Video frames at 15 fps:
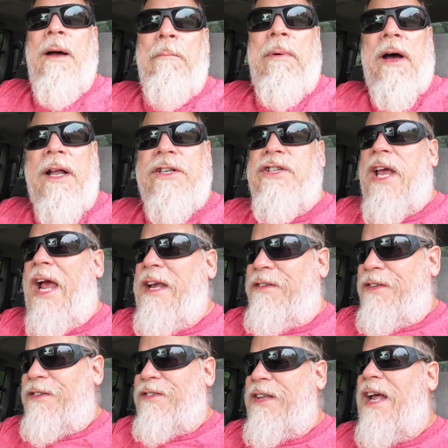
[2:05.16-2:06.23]
but Chase
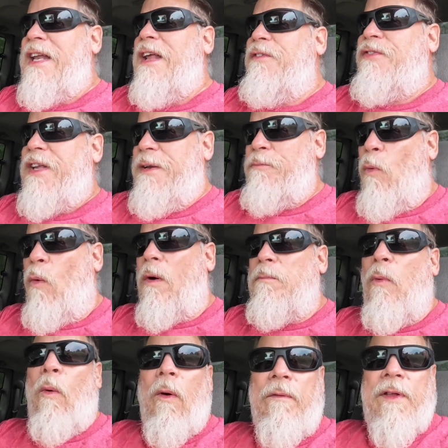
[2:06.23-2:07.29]
has said they've seen more and
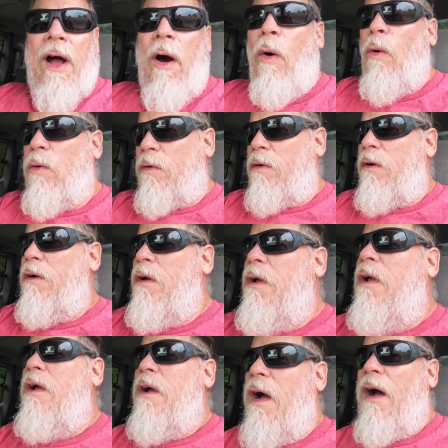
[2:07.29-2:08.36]
more of the older
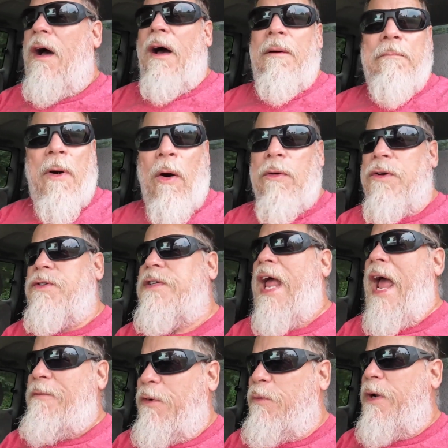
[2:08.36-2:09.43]
motors
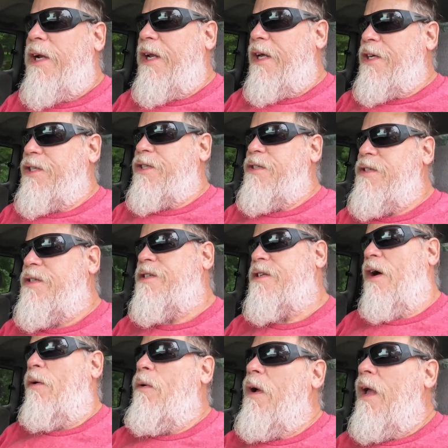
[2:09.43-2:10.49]
having reed issues.
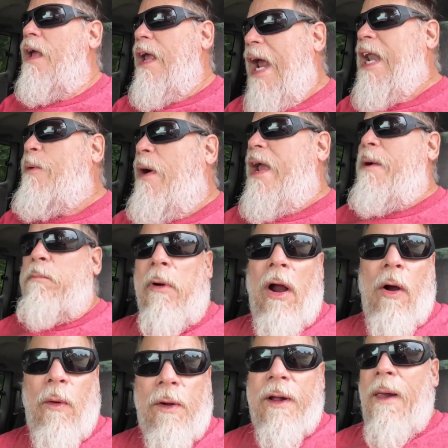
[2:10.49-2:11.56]
So anyway, it
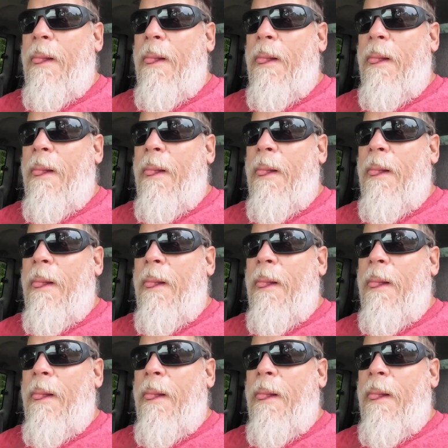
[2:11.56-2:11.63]
broke.